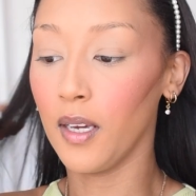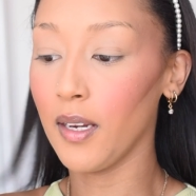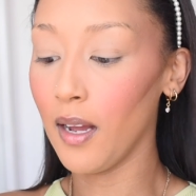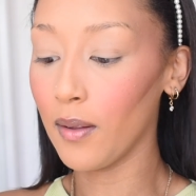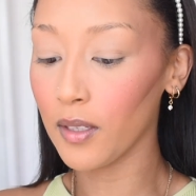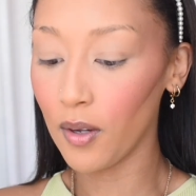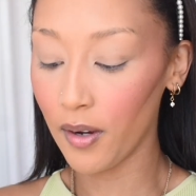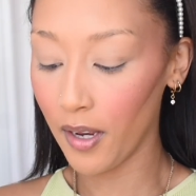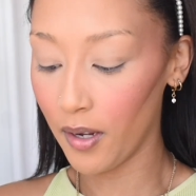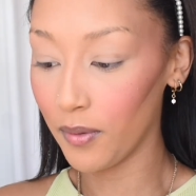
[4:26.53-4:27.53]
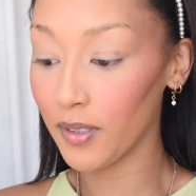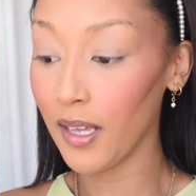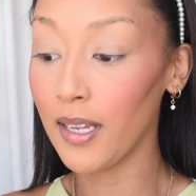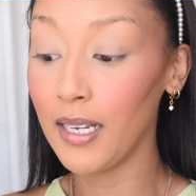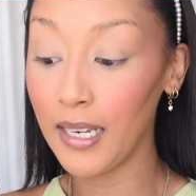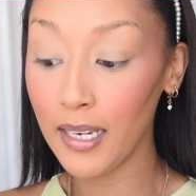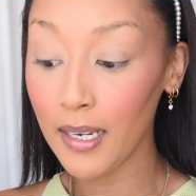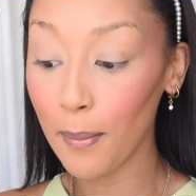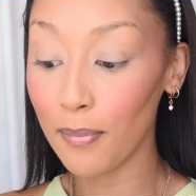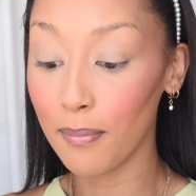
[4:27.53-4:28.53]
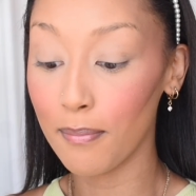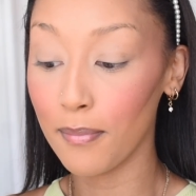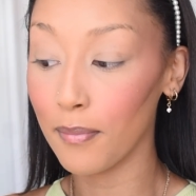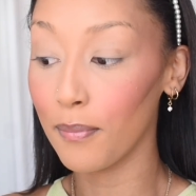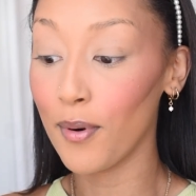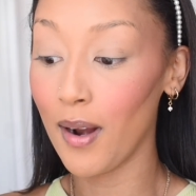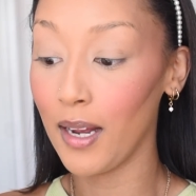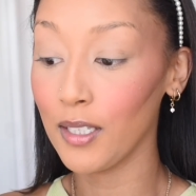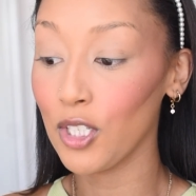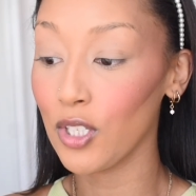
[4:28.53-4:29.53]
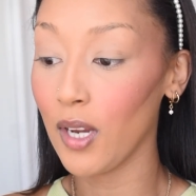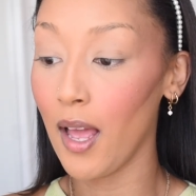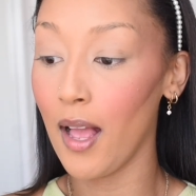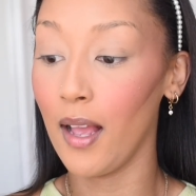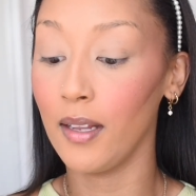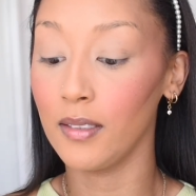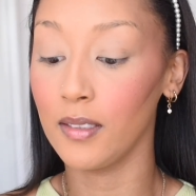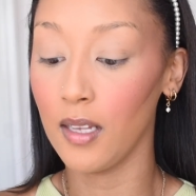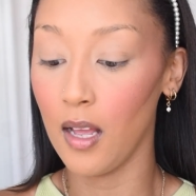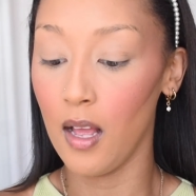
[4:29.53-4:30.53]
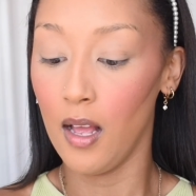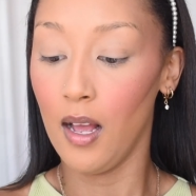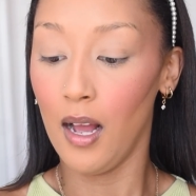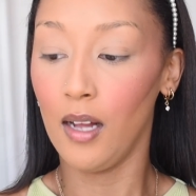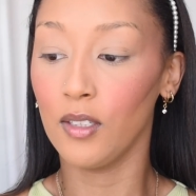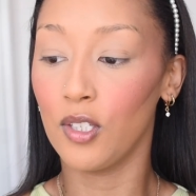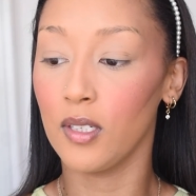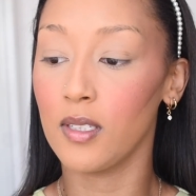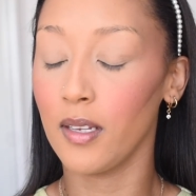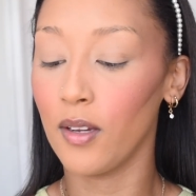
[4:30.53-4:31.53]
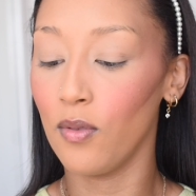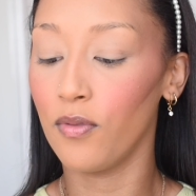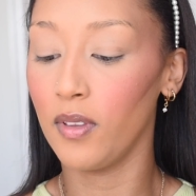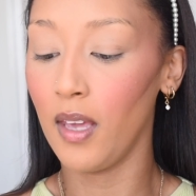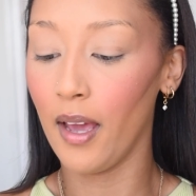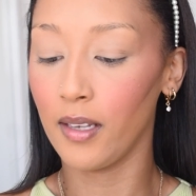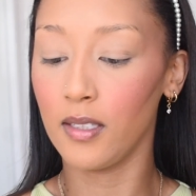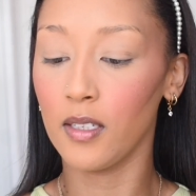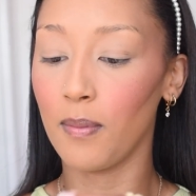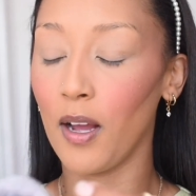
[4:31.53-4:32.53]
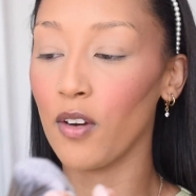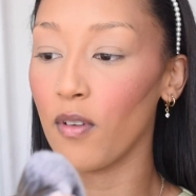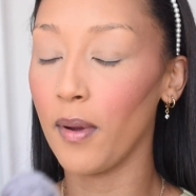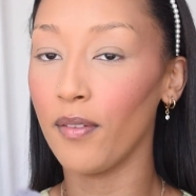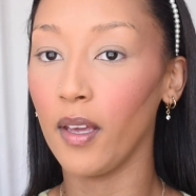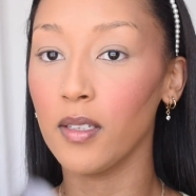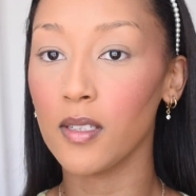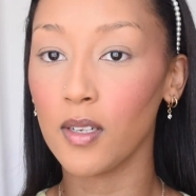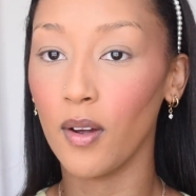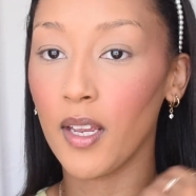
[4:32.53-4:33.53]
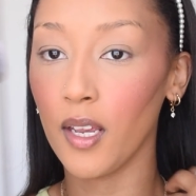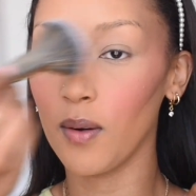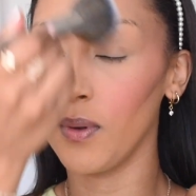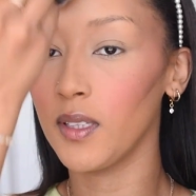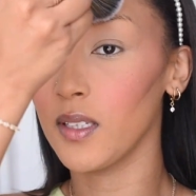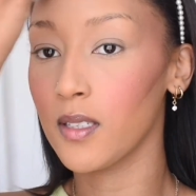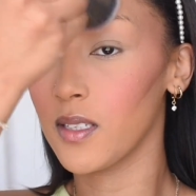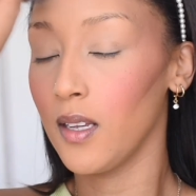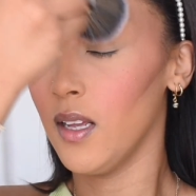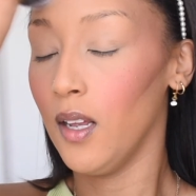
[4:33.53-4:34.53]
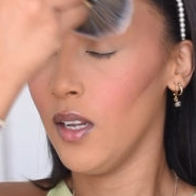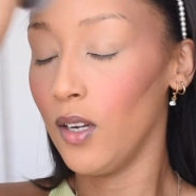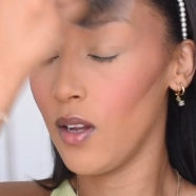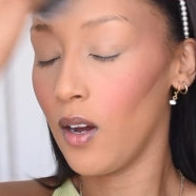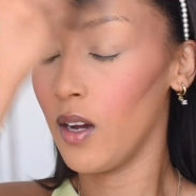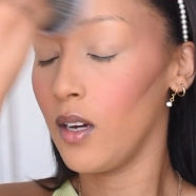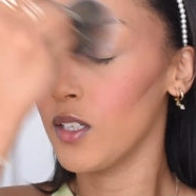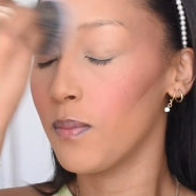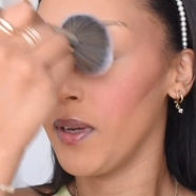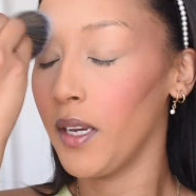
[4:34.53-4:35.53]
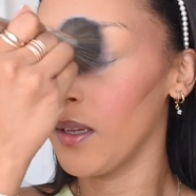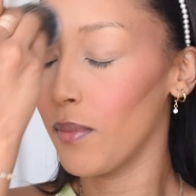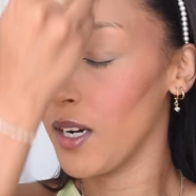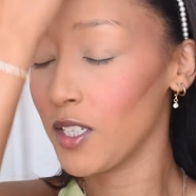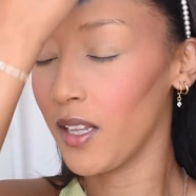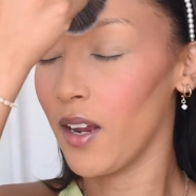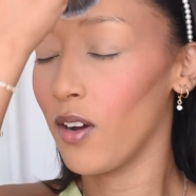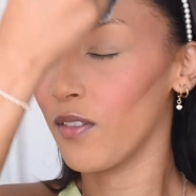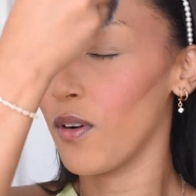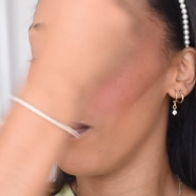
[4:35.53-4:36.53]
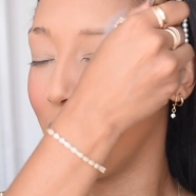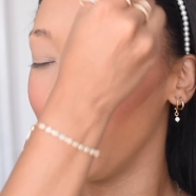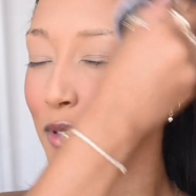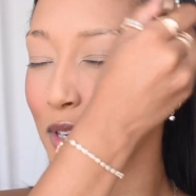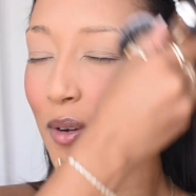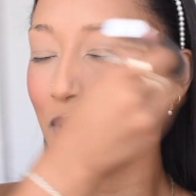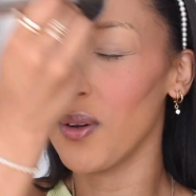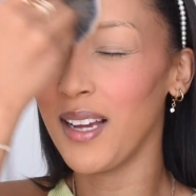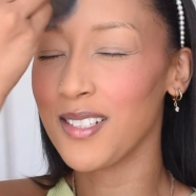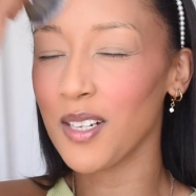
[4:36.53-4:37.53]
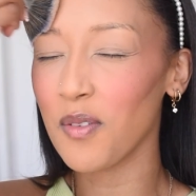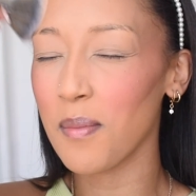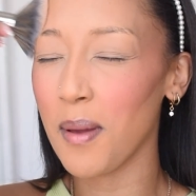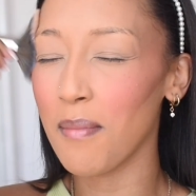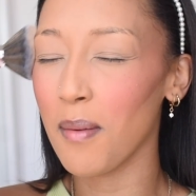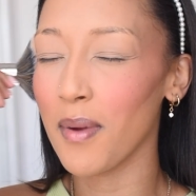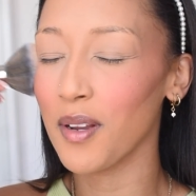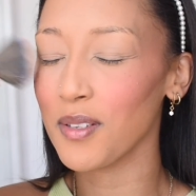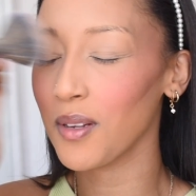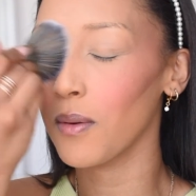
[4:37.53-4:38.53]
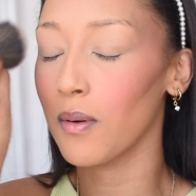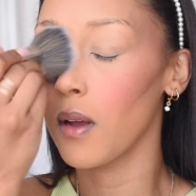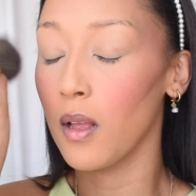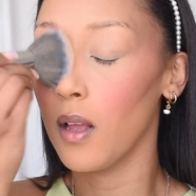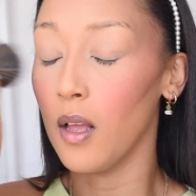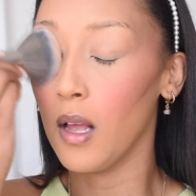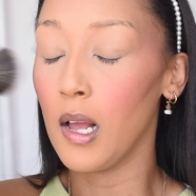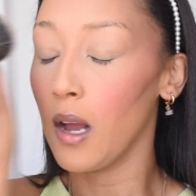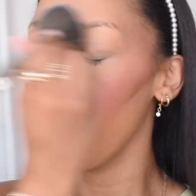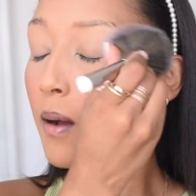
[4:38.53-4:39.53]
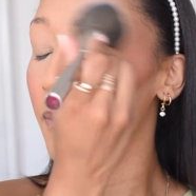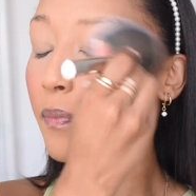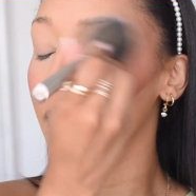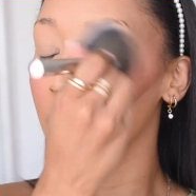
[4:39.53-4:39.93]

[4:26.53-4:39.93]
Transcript: Okay, now I'll go in with a clean brush and I'll just set off the excess powder from my face, going in with this large blending brush that I got from Miniso. Do you guys still remember Miniso? And